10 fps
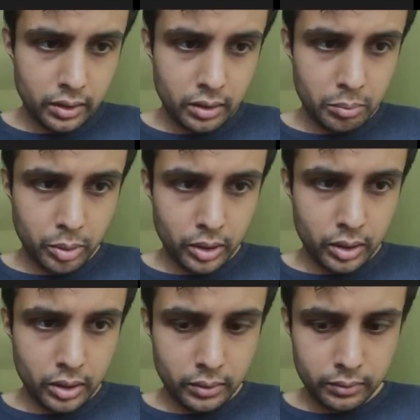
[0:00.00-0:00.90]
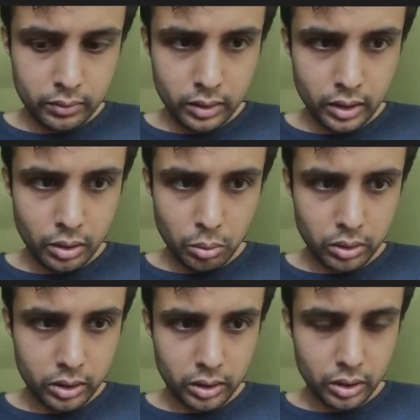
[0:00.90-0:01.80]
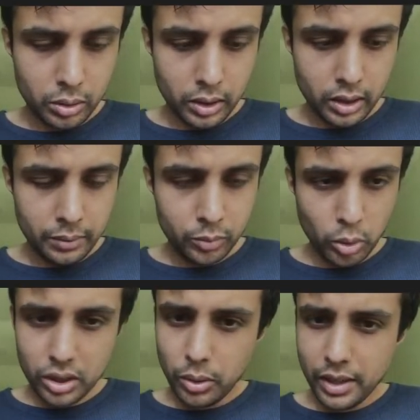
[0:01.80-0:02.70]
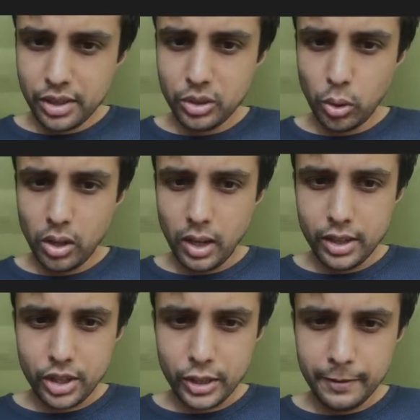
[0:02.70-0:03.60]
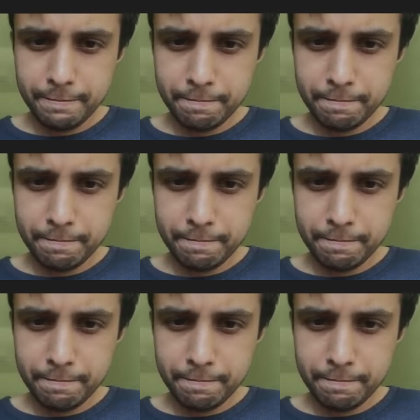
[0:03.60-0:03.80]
number equal to which directions do I want to launch it?